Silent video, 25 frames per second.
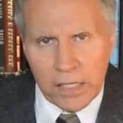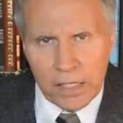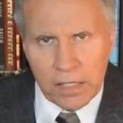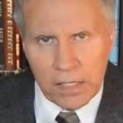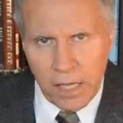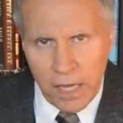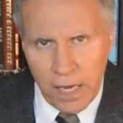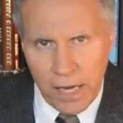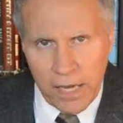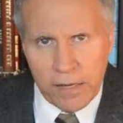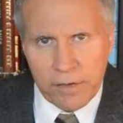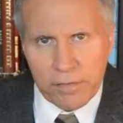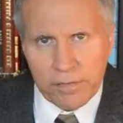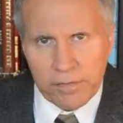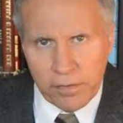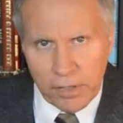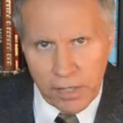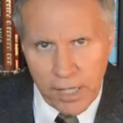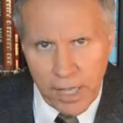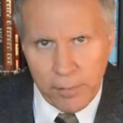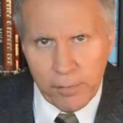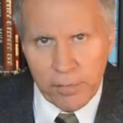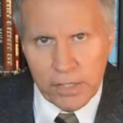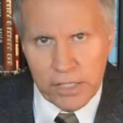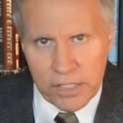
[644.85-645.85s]
life,
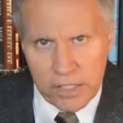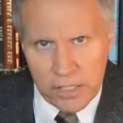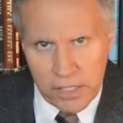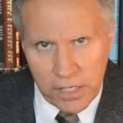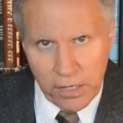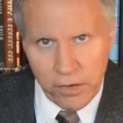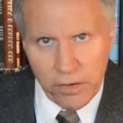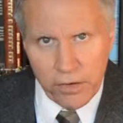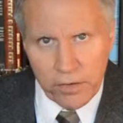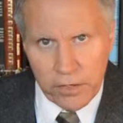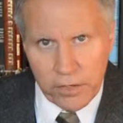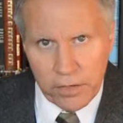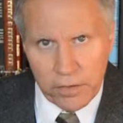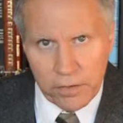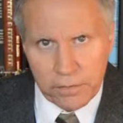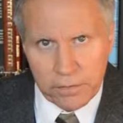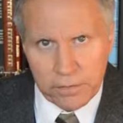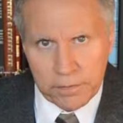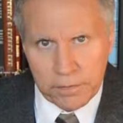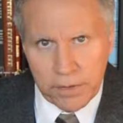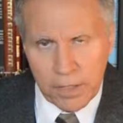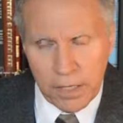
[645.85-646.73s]
let me tell you.